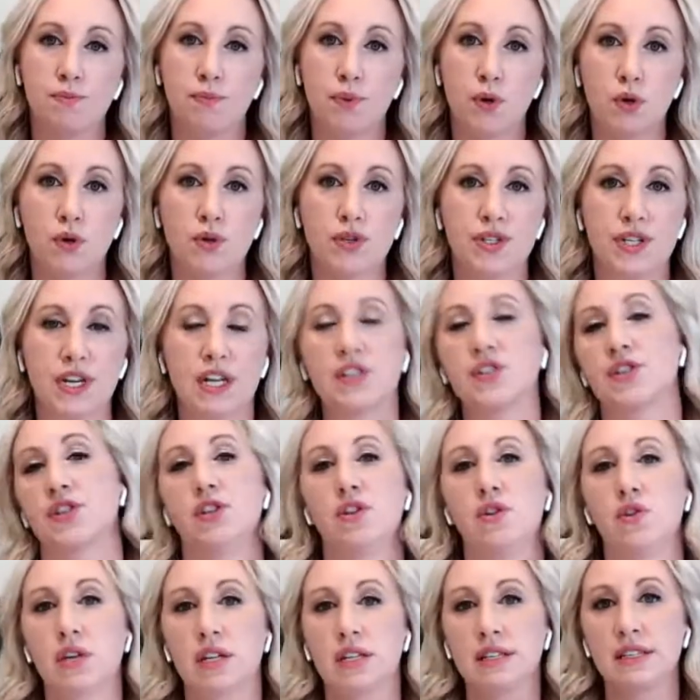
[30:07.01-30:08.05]
boost it so
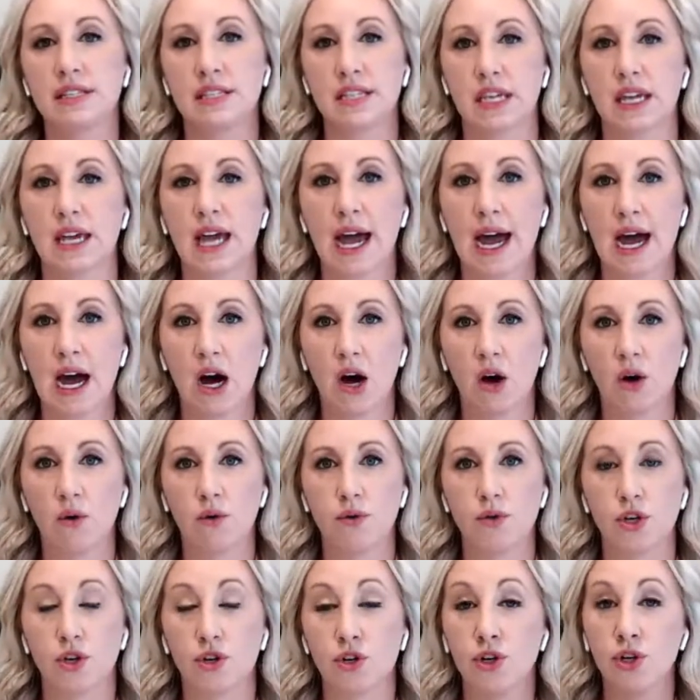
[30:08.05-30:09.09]
you can see how
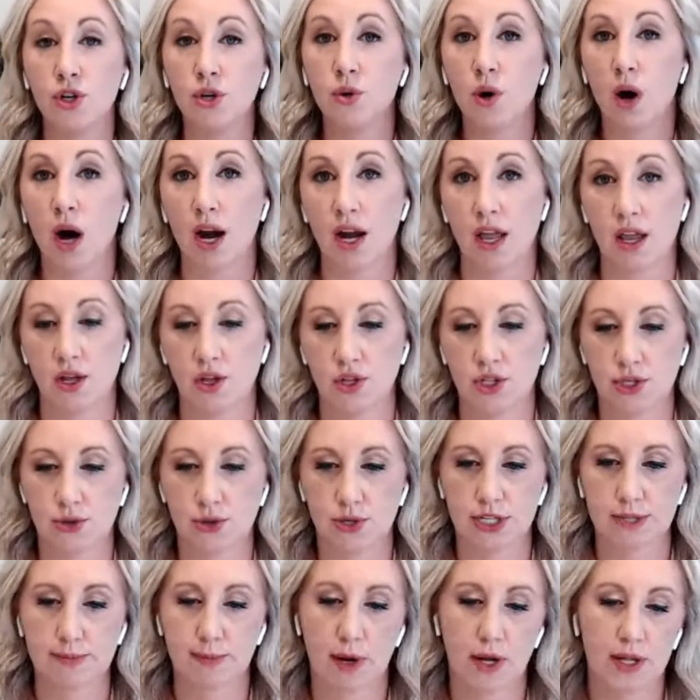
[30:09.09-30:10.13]
your new audience
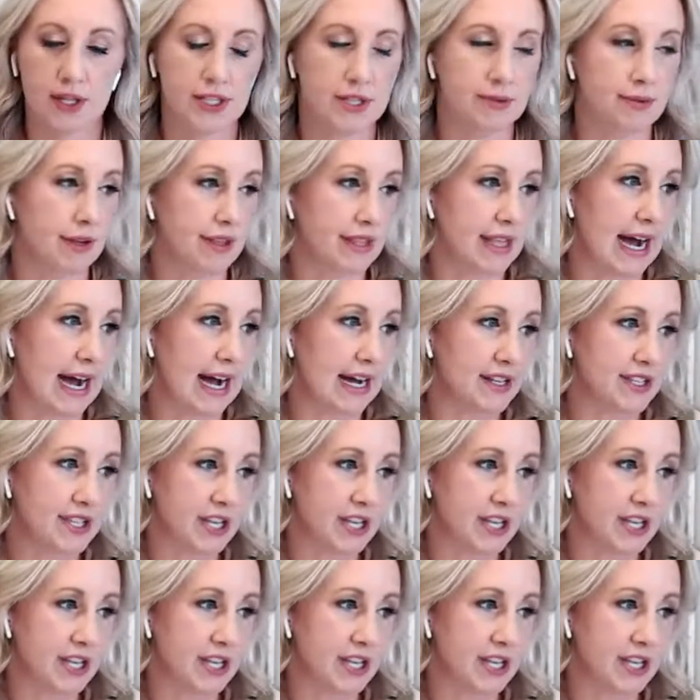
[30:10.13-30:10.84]
responds with that.